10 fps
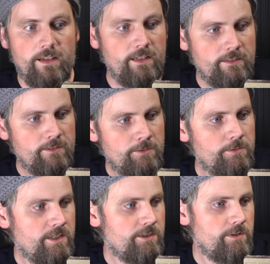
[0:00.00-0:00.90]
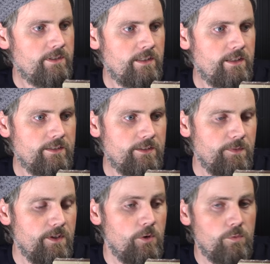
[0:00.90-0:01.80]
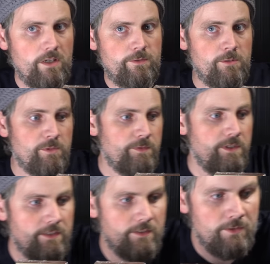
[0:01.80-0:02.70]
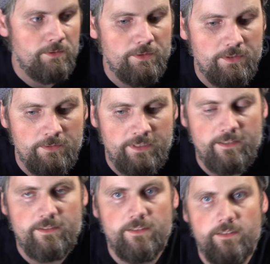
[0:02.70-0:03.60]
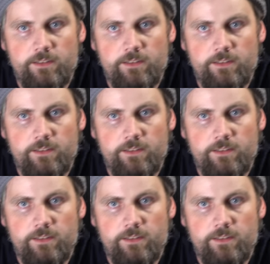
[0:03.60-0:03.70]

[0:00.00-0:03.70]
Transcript: I do enjoy it a lot. Oh, I almost forgot. You also get